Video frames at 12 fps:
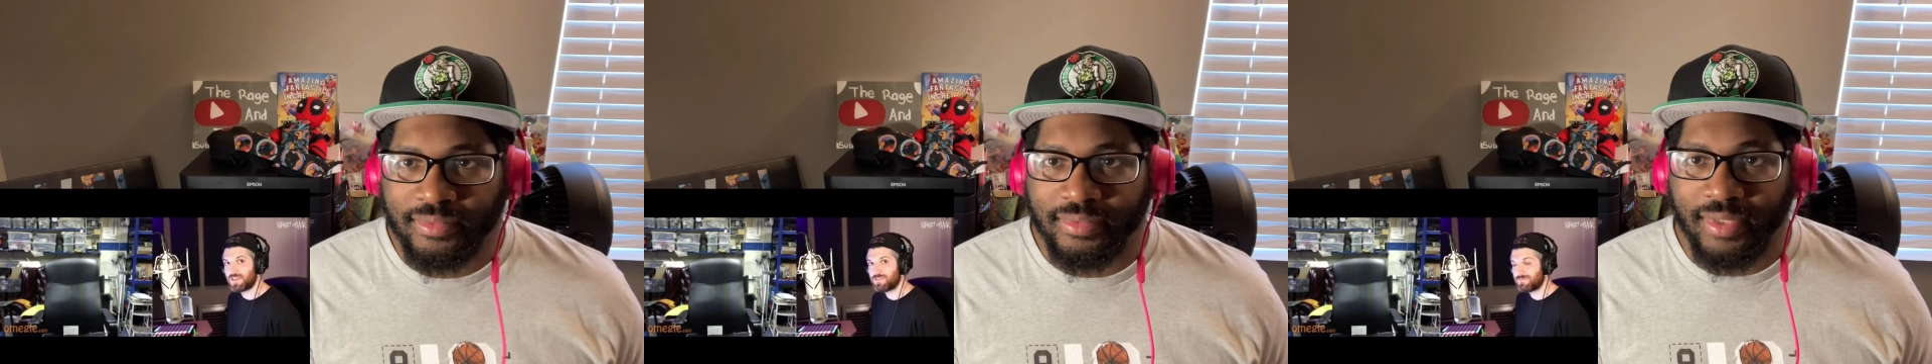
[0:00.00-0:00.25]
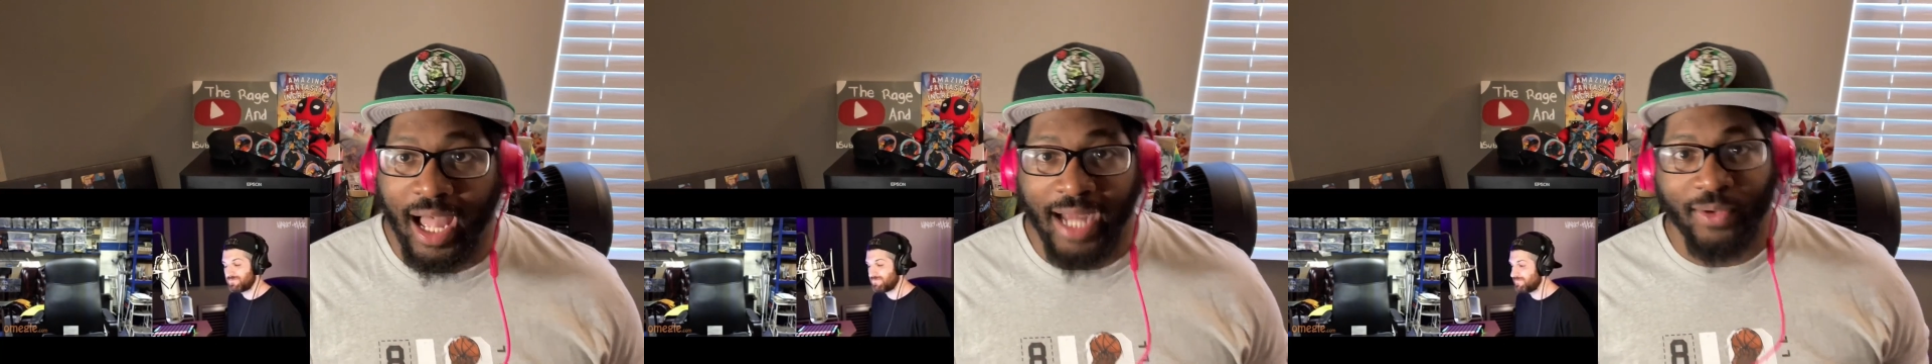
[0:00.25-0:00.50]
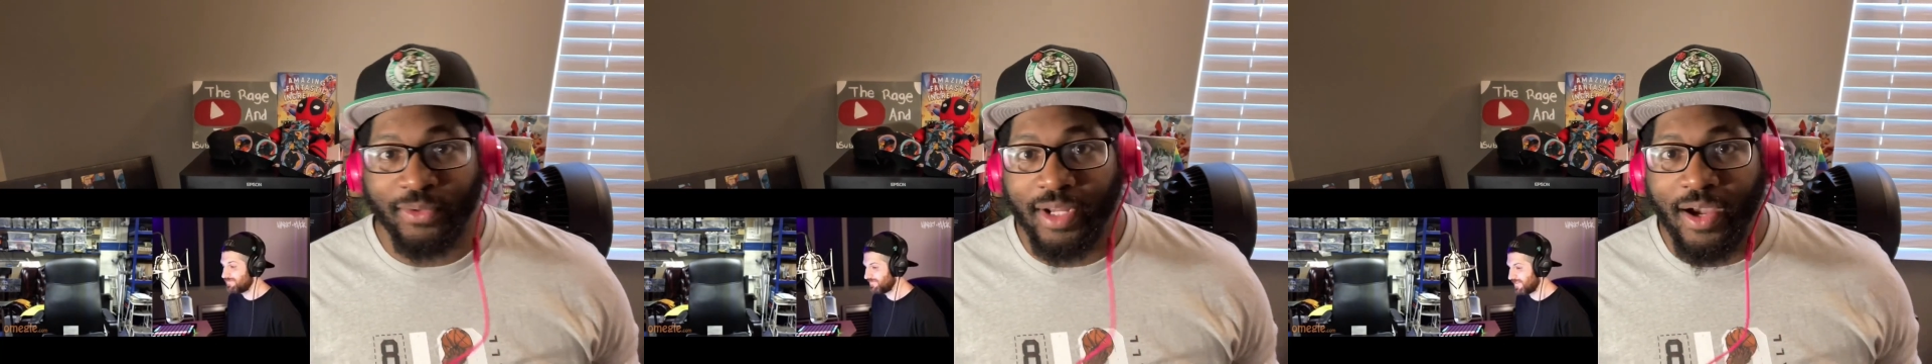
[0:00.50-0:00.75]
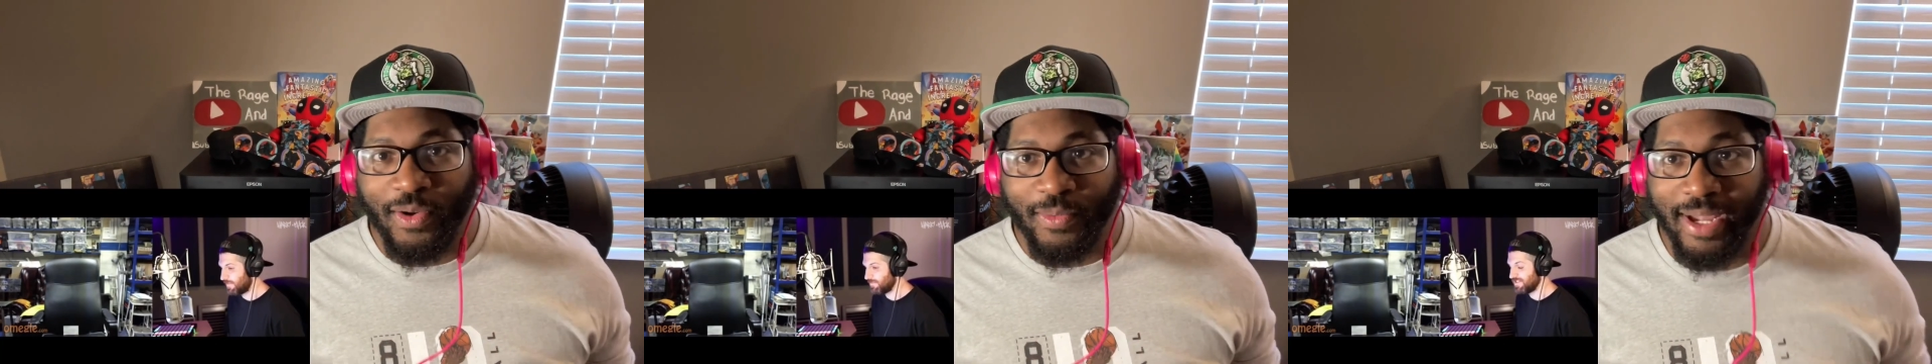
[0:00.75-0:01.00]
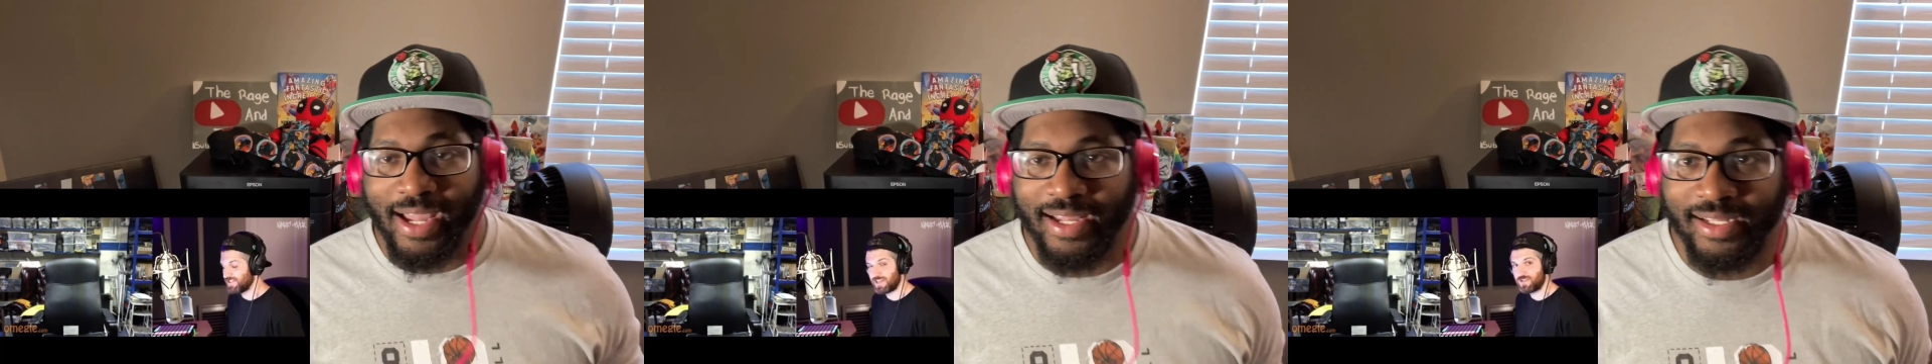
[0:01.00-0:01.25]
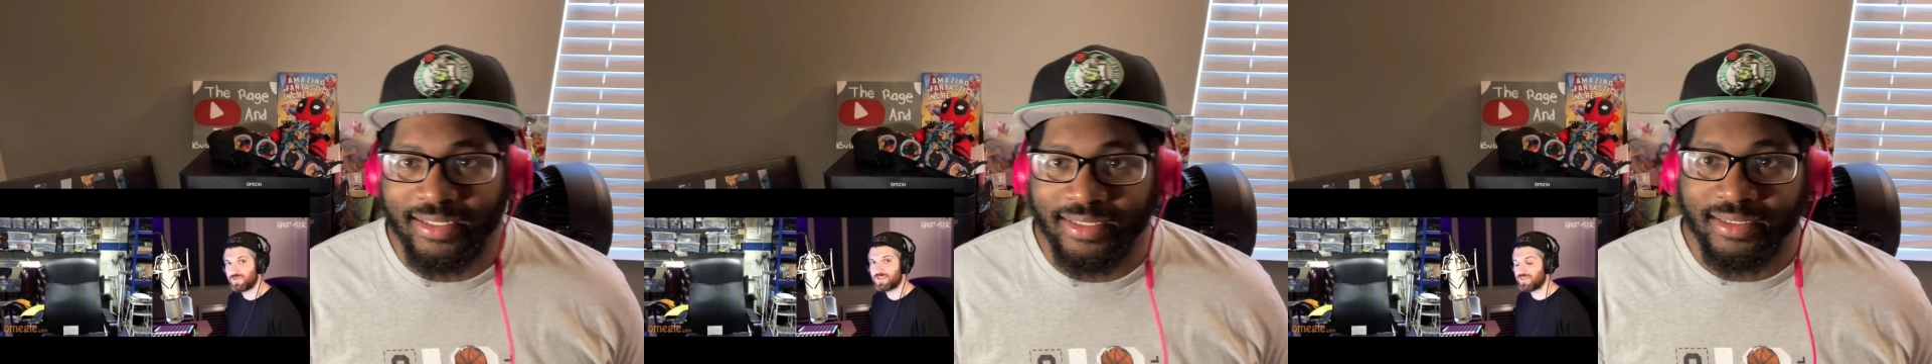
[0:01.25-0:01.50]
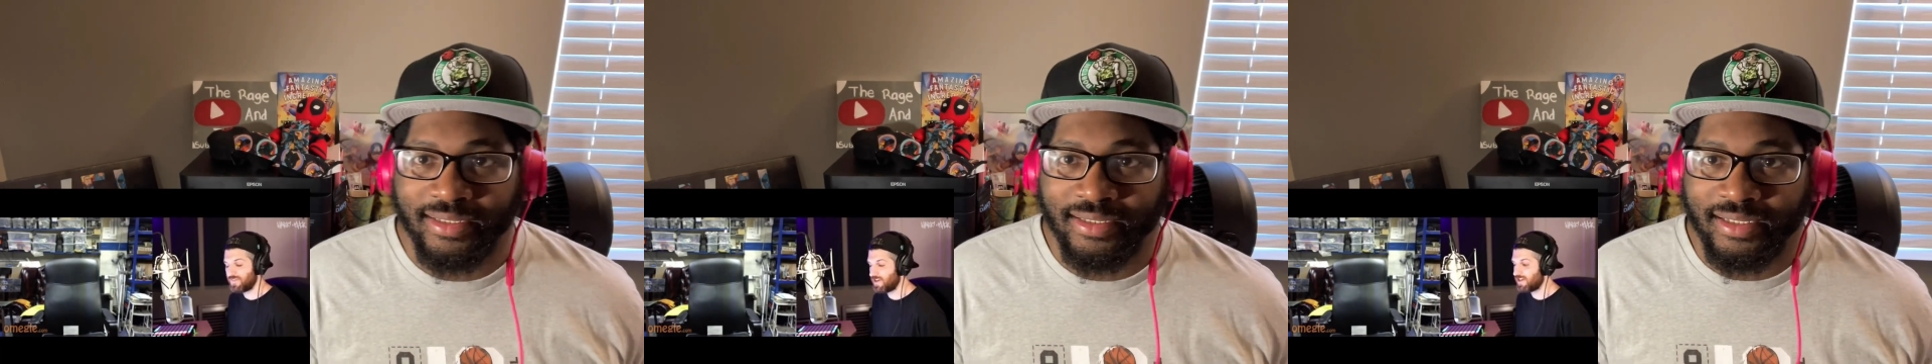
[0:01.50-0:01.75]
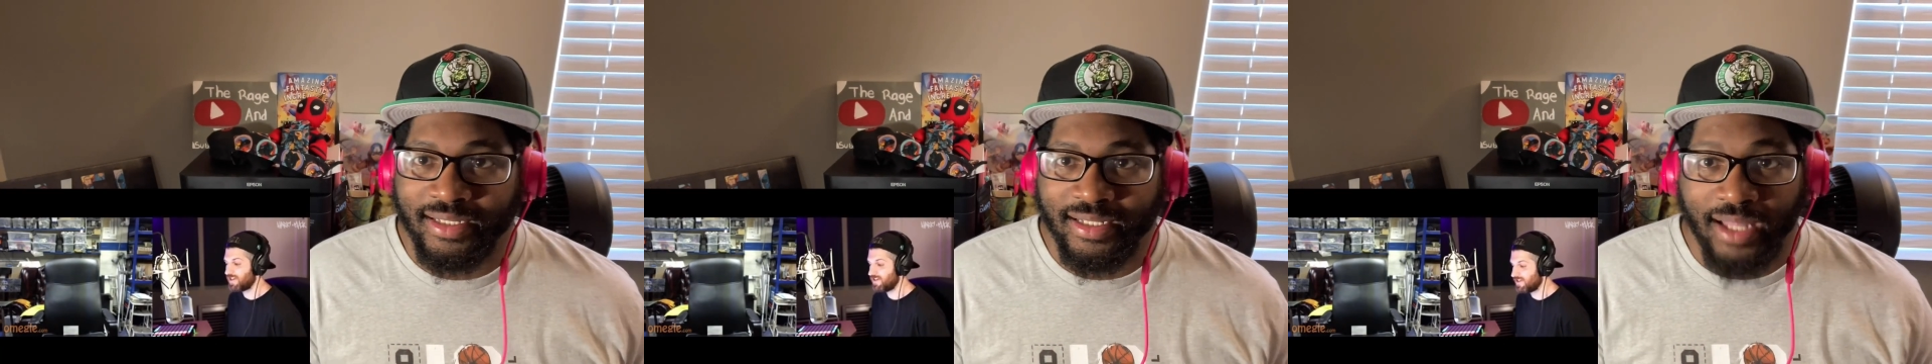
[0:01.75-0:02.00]
I don't know, man. I'm genuinely very
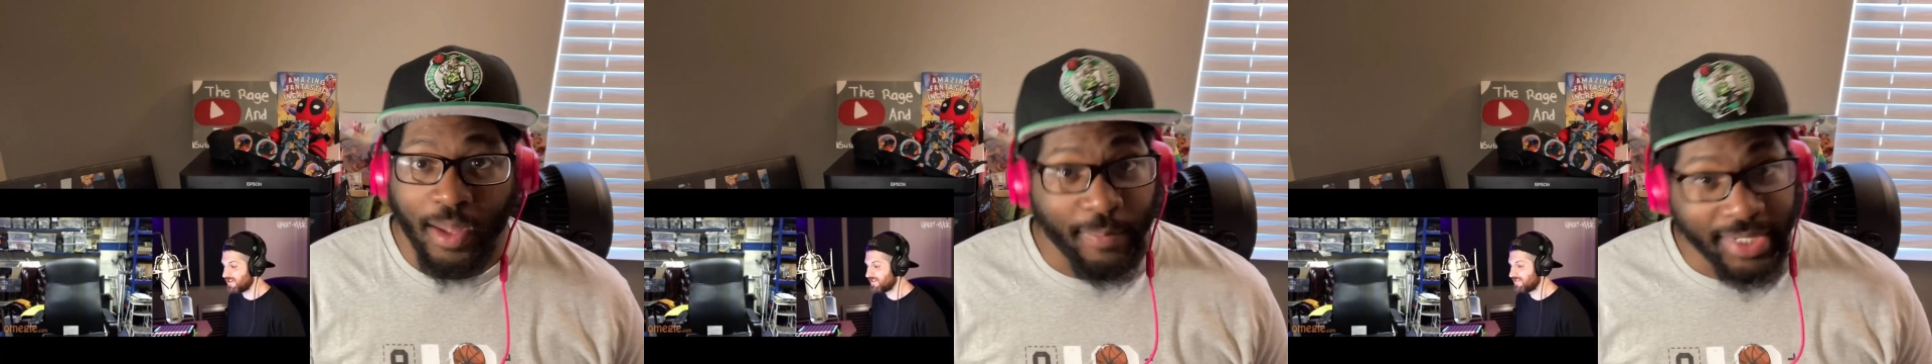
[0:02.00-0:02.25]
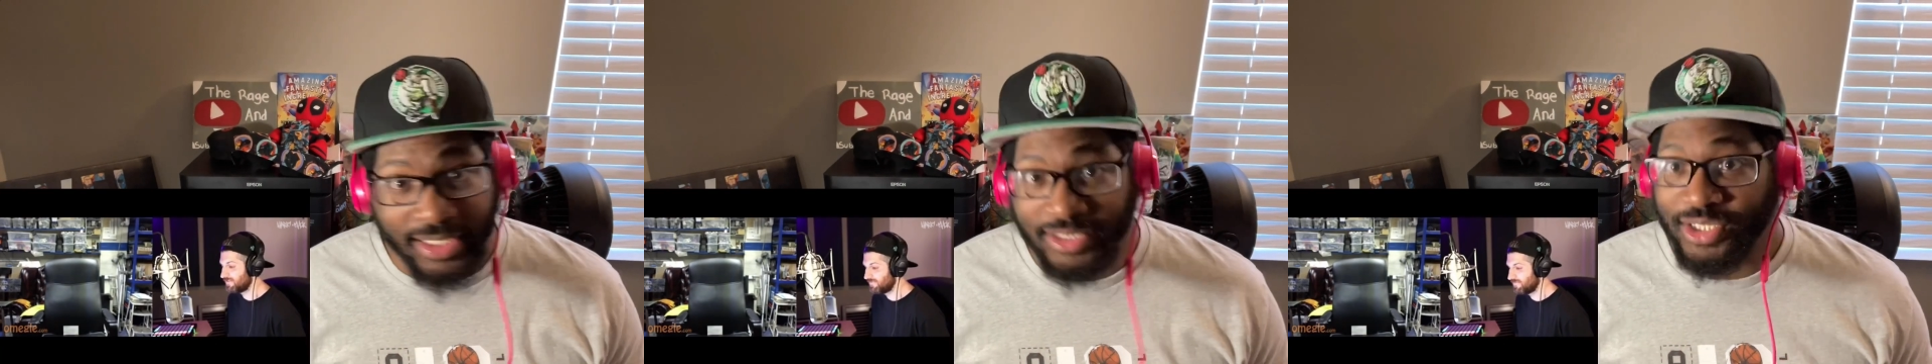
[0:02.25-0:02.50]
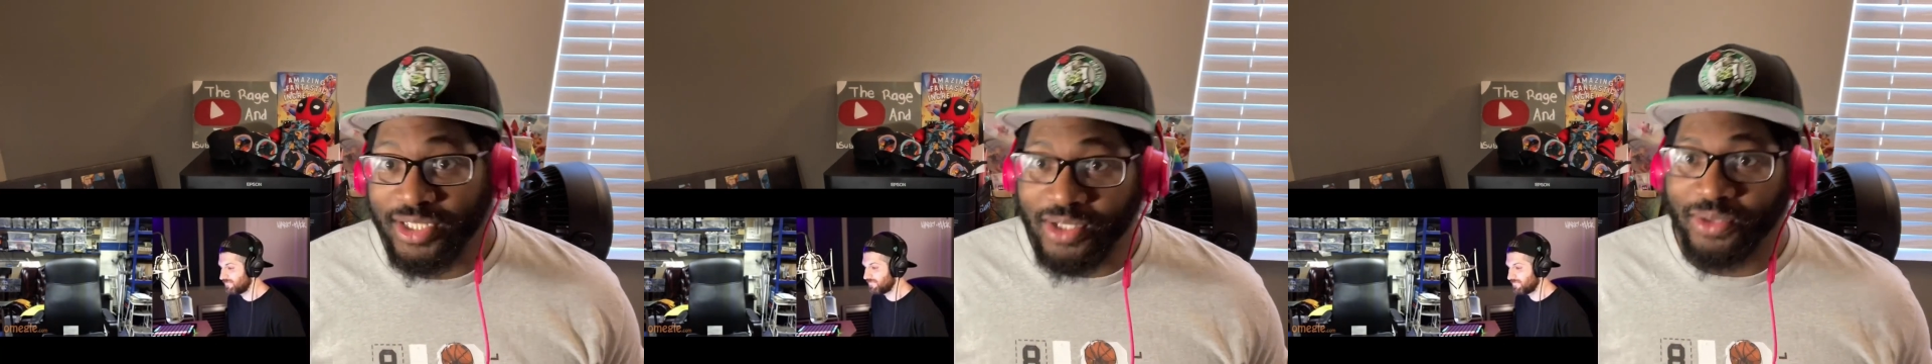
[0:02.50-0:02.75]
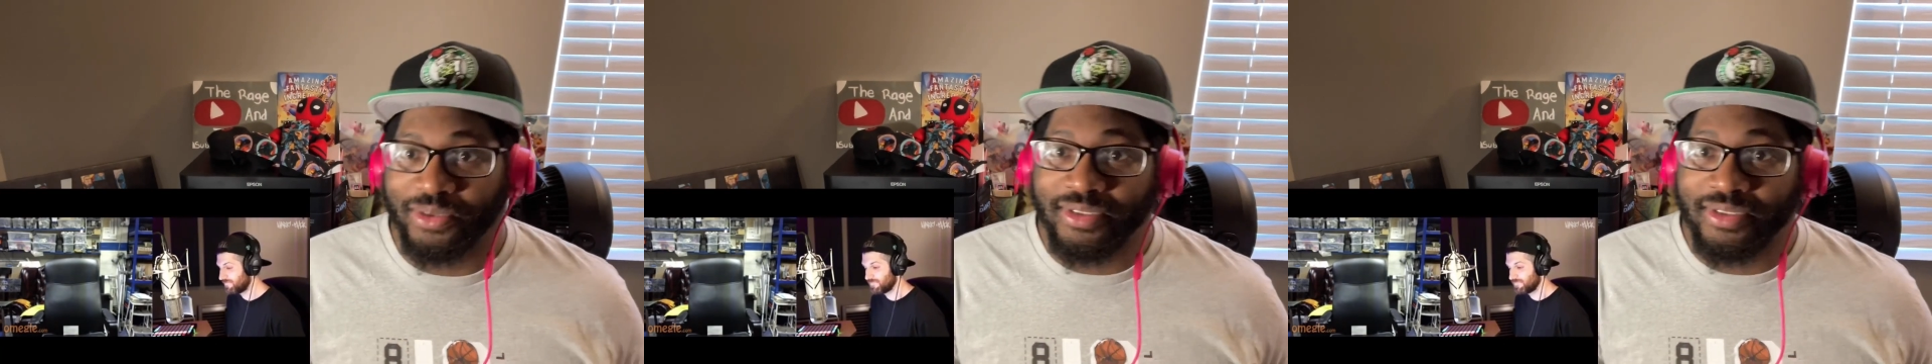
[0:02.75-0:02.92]
curious. Me too.